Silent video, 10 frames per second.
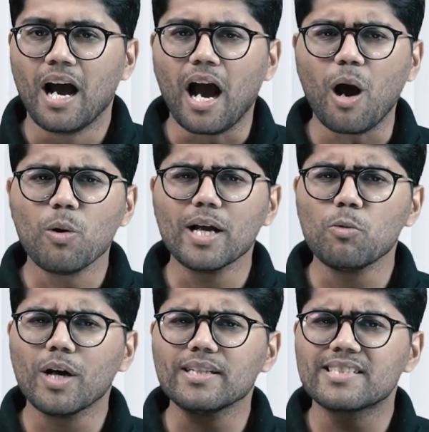How can
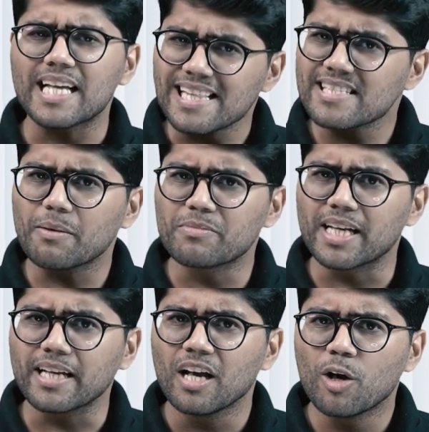one sell
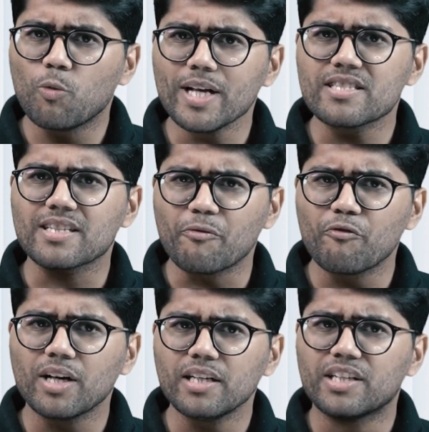something which
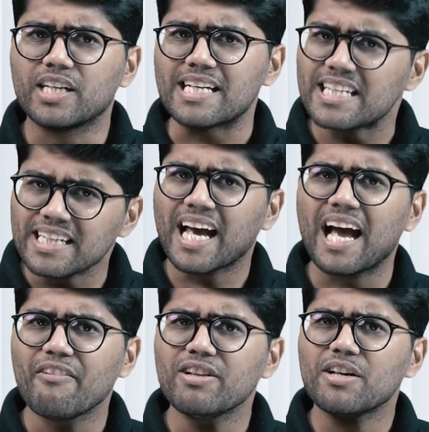someone doesn't
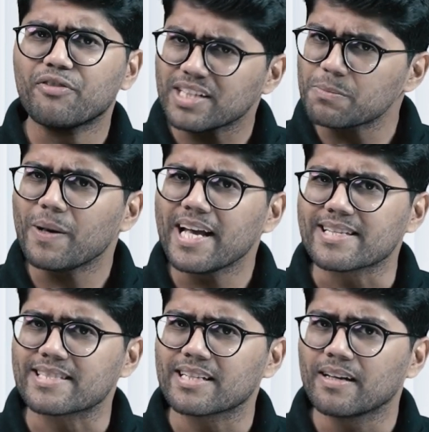have in the first
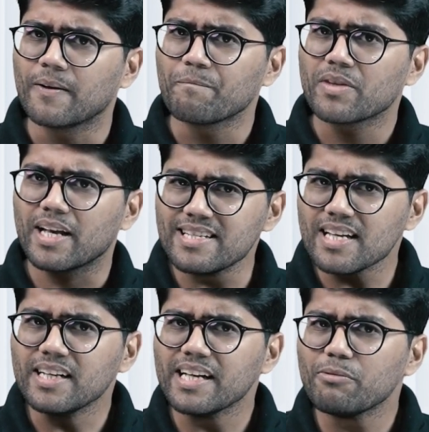place? Is
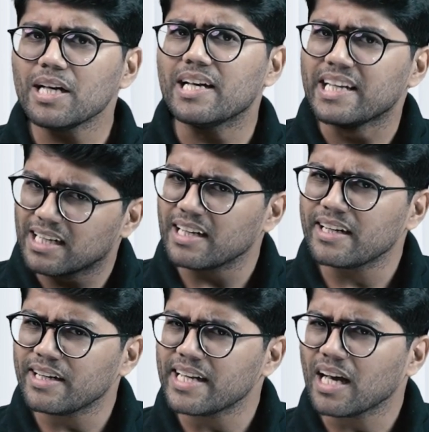it even legal
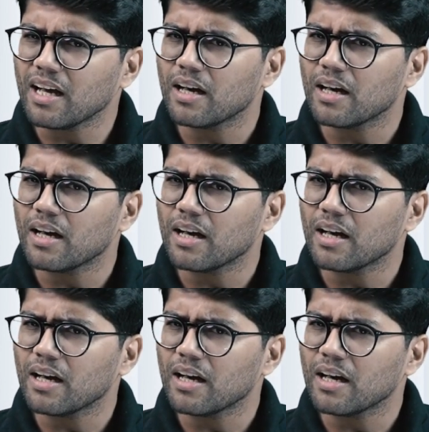in India?